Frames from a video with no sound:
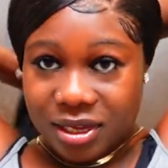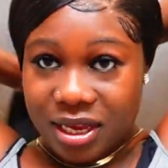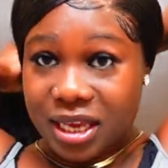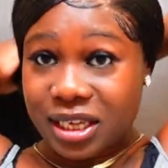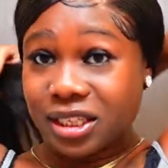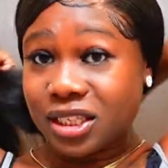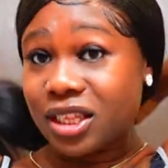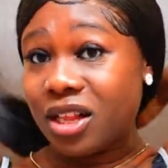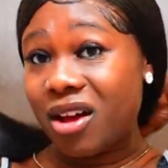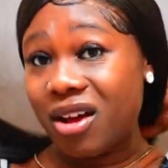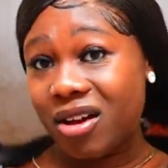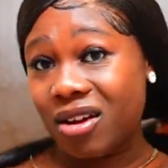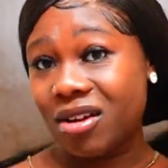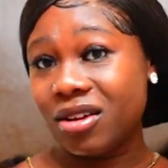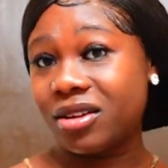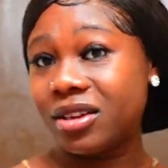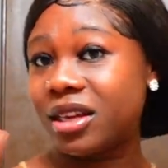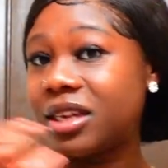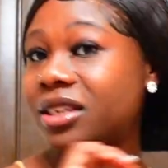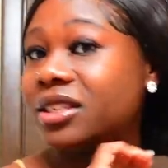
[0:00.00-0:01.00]
it's
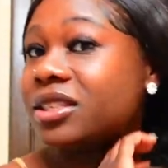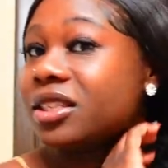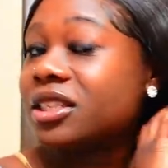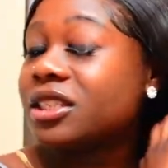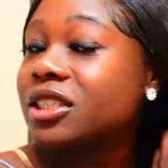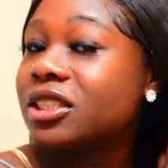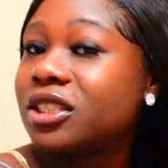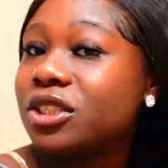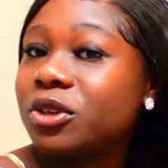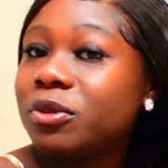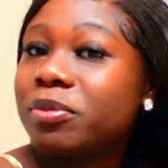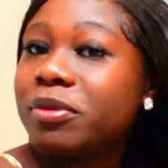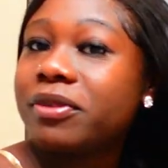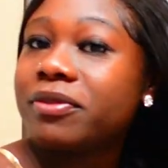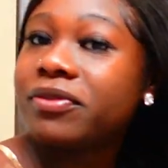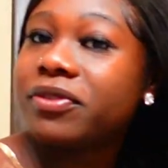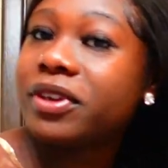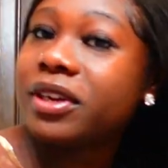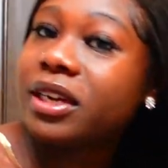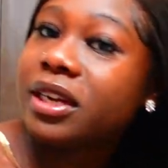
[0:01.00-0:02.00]
long. It's just super
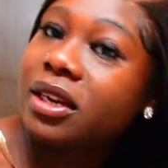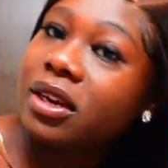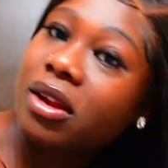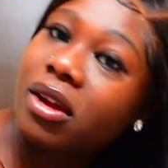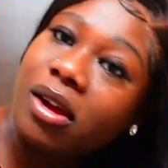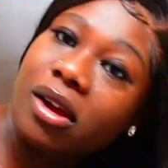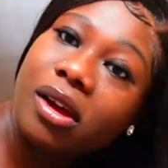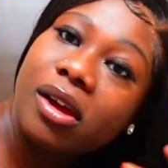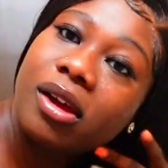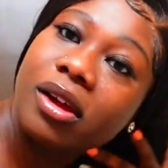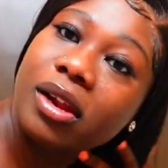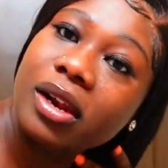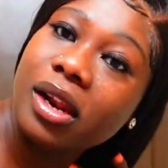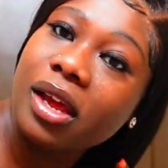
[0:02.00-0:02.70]
freaking long.